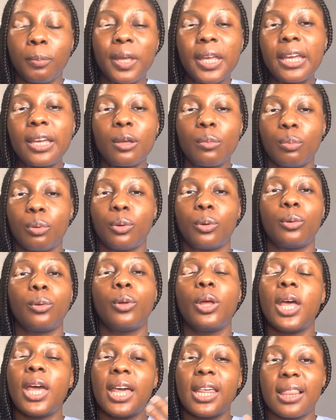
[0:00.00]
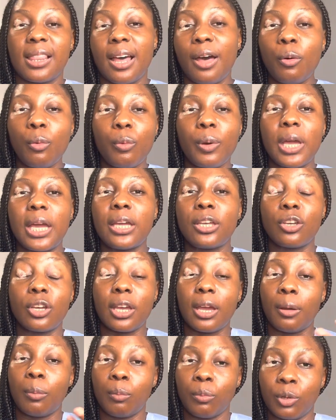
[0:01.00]
people. That way you
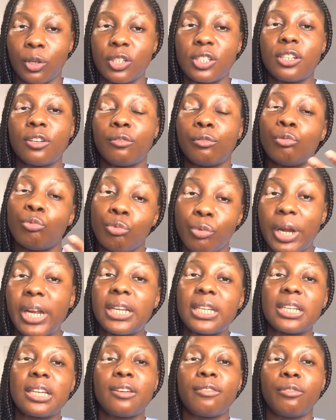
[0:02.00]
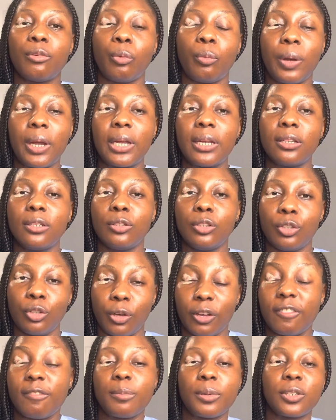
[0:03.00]
get yourself ready for when
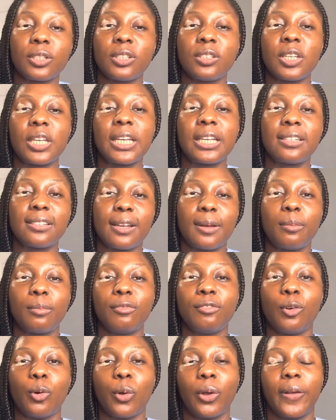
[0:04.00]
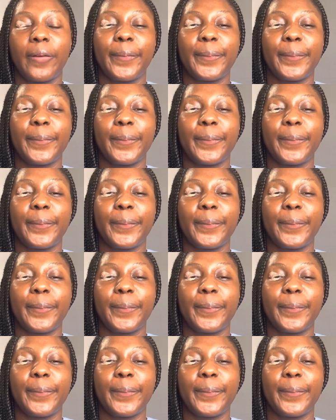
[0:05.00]
you have booked the exam for.